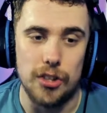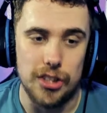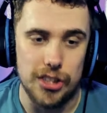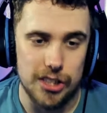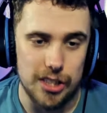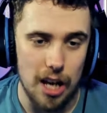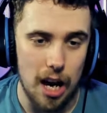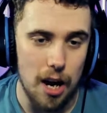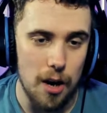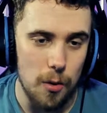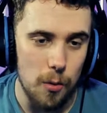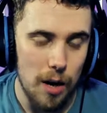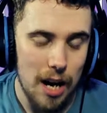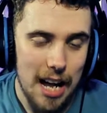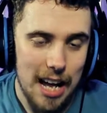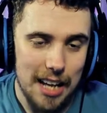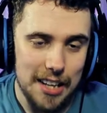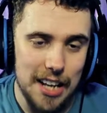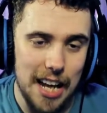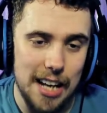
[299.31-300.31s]
so
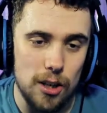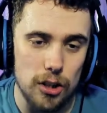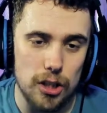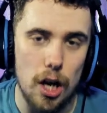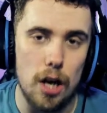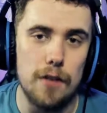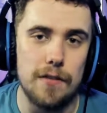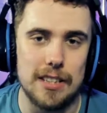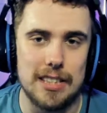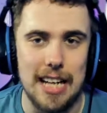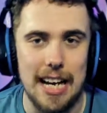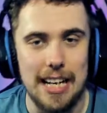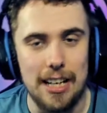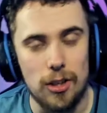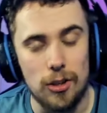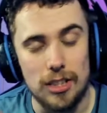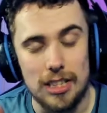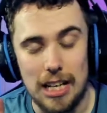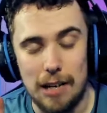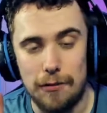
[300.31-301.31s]
they could overtake
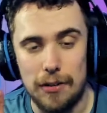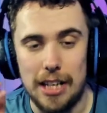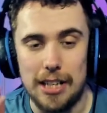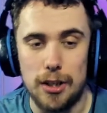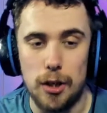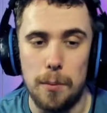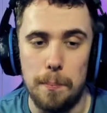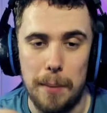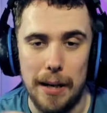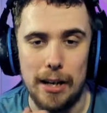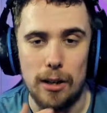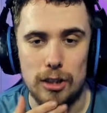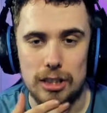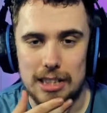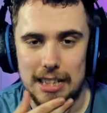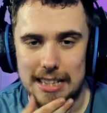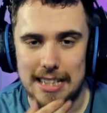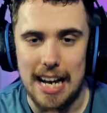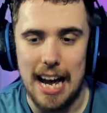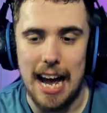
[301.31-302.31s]
us if they do beat us
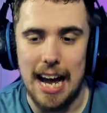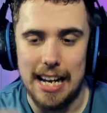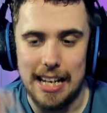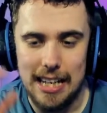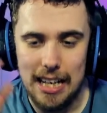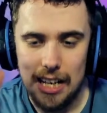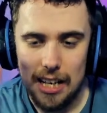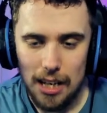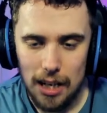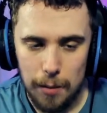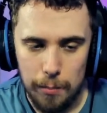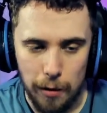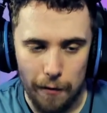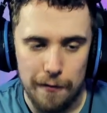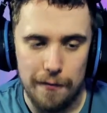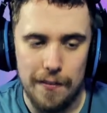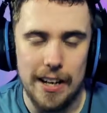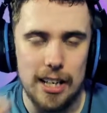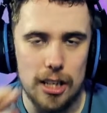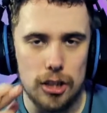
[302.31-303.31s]
today. But
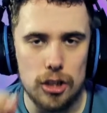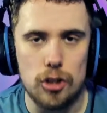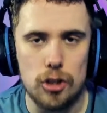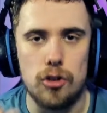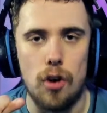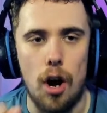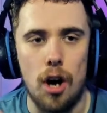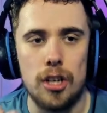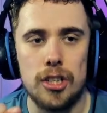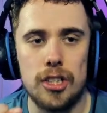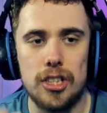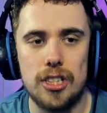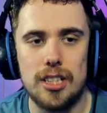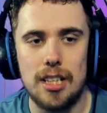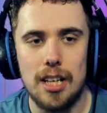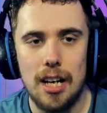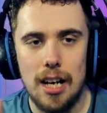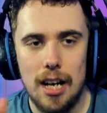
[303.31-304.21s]
fingers crossed.